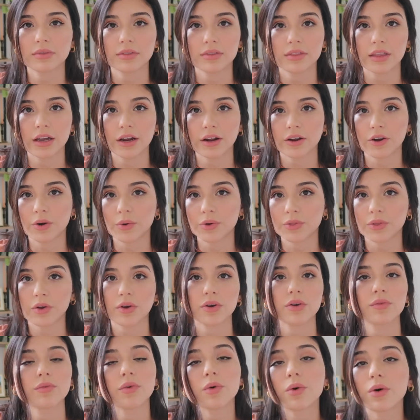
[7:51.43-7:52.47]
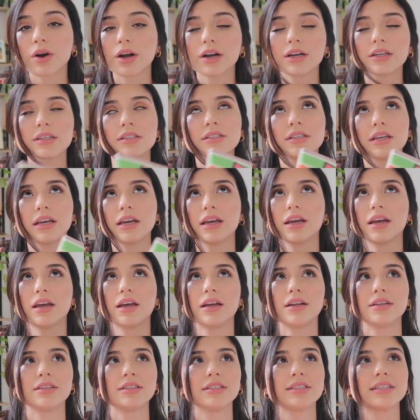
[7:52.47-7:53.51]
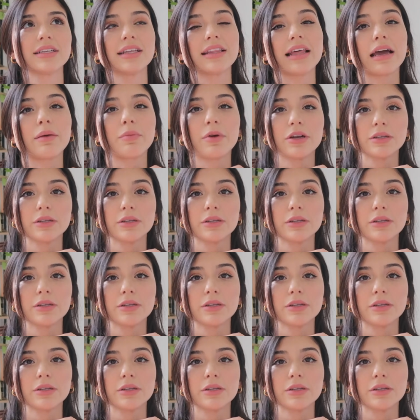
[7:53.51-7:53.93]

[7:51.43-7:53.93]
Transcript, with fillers: they're going through a divorce, and that